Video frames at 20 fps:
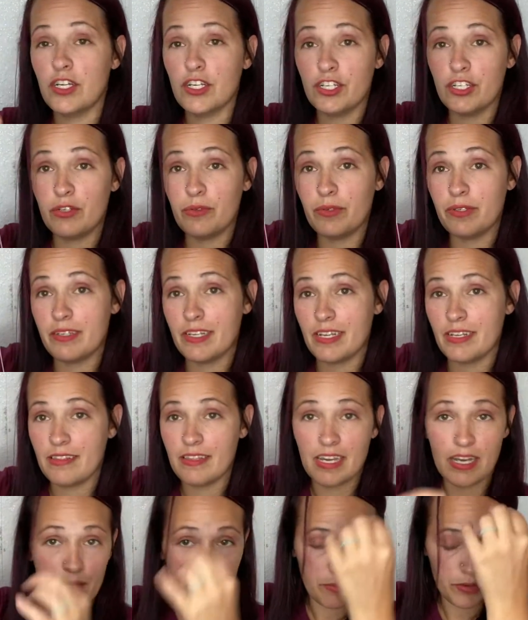You would take
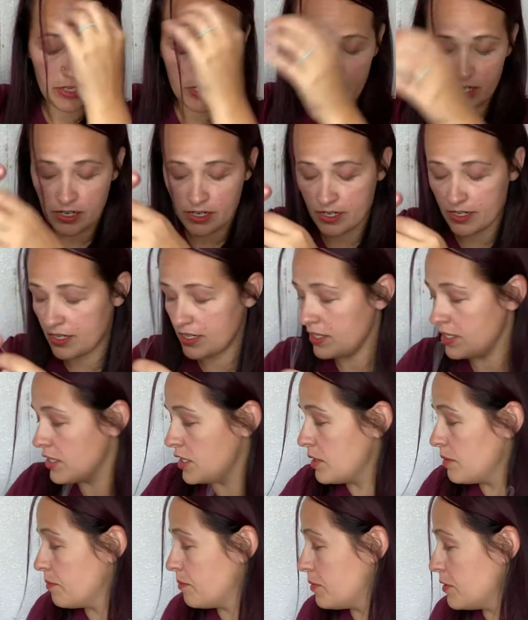that, put it on,
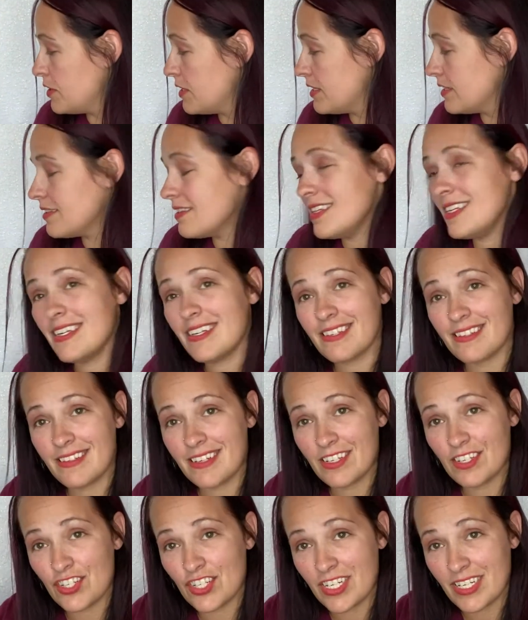put the
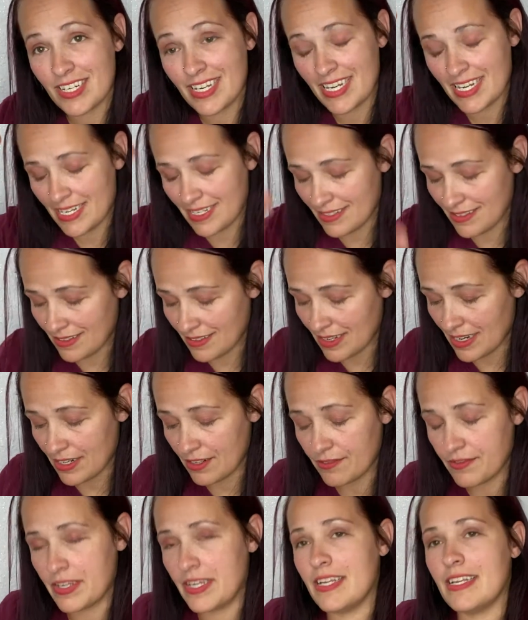extension inside
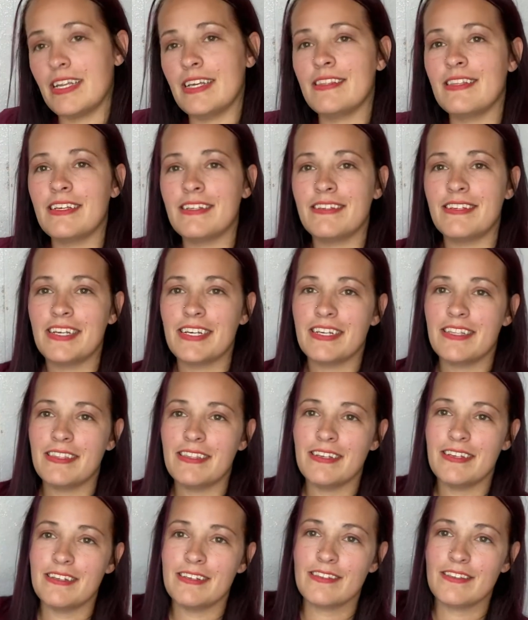of it, and then take
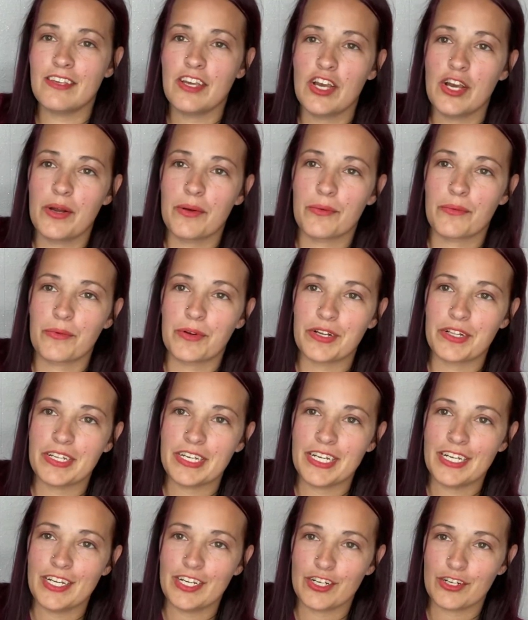these
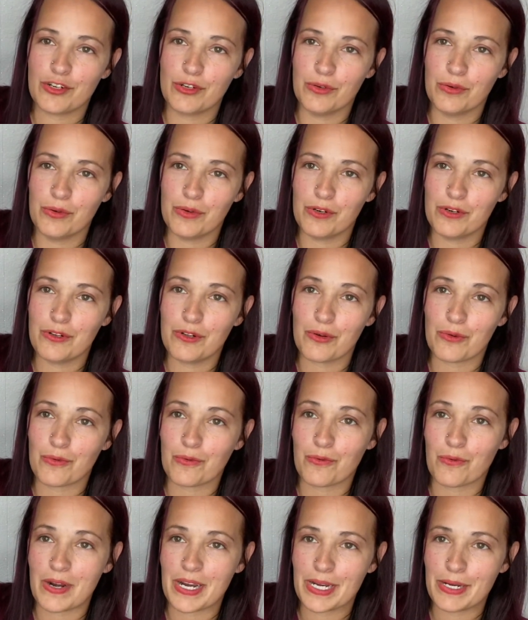really cool
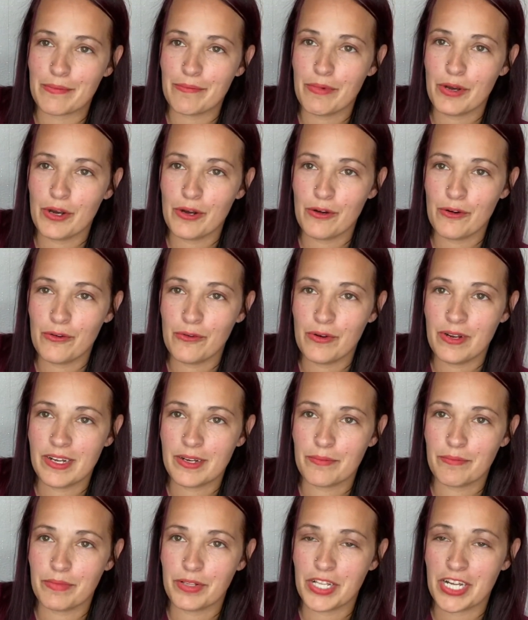rainbow
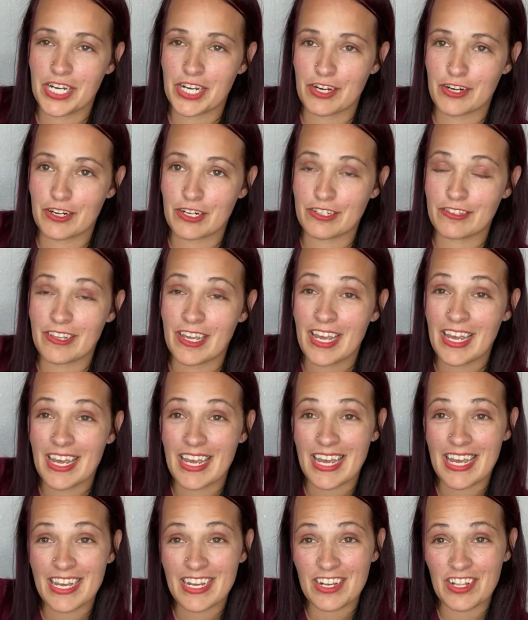pliers
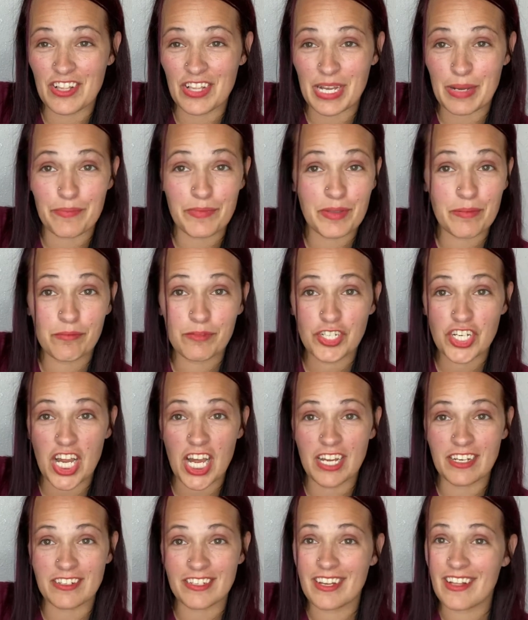and clamp them
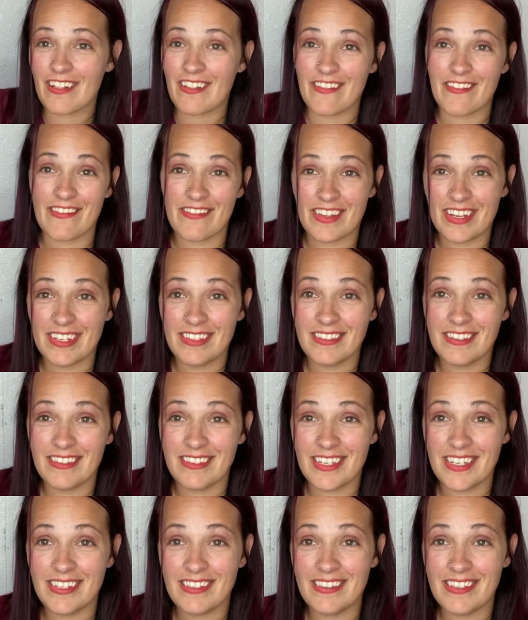shut. It's as
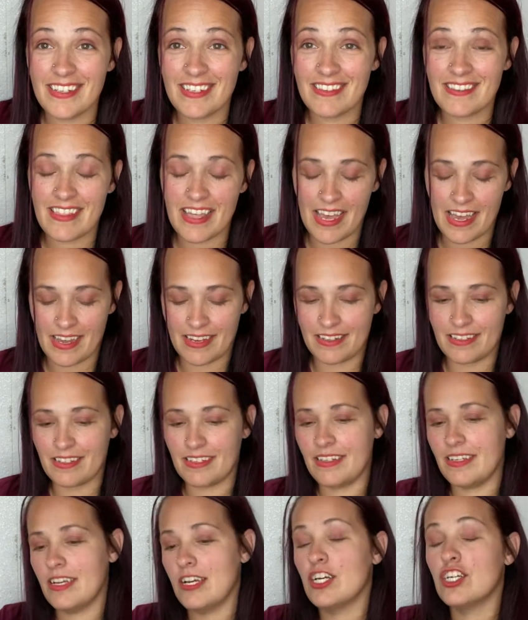easy as that.
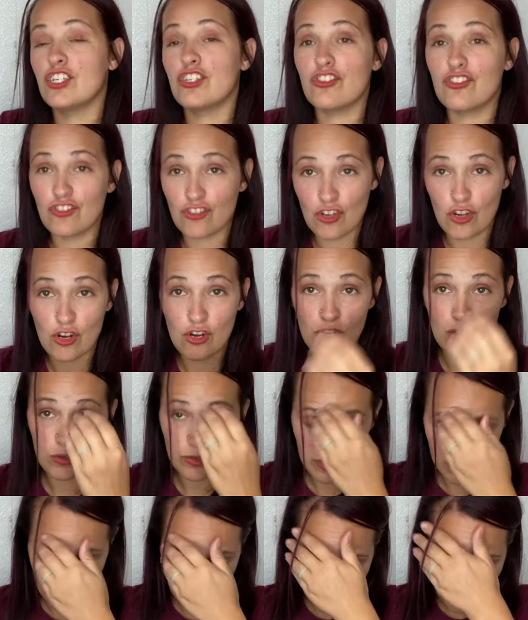
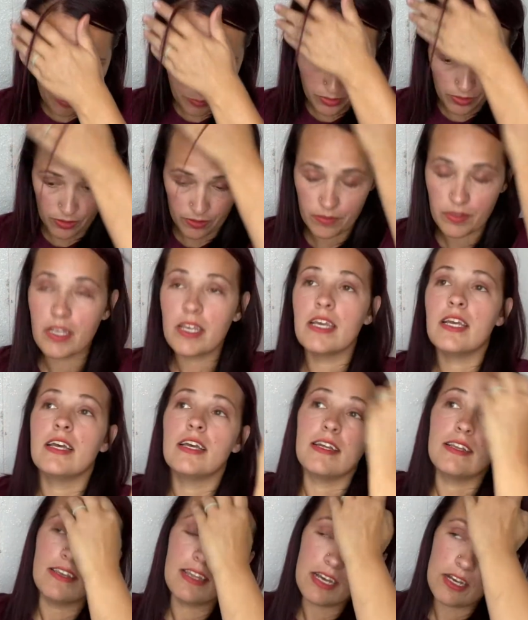So simple.
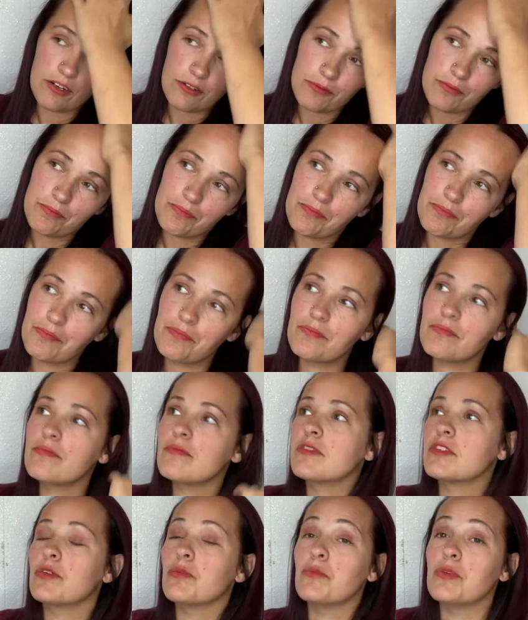Now,
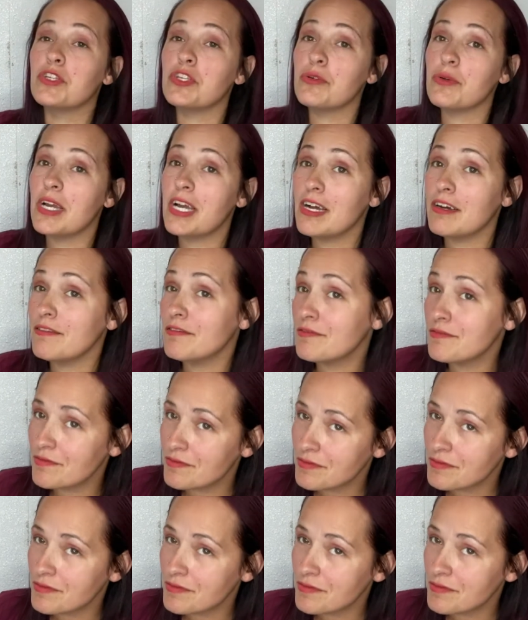when you have